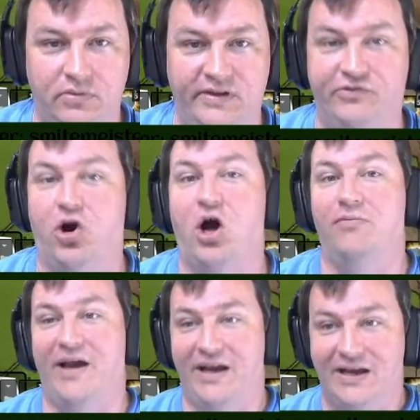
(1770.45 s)
These are
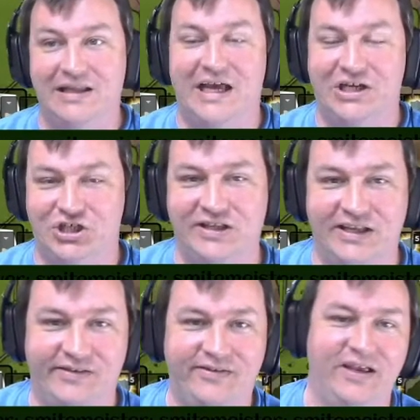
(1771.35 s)
on my collection
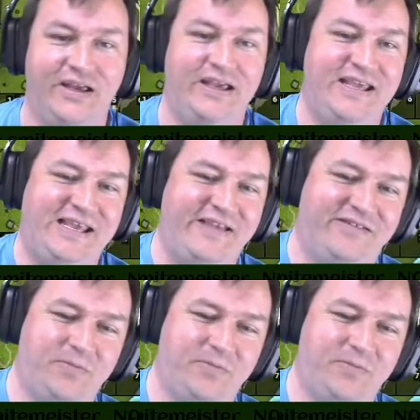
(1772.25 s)
list. He gives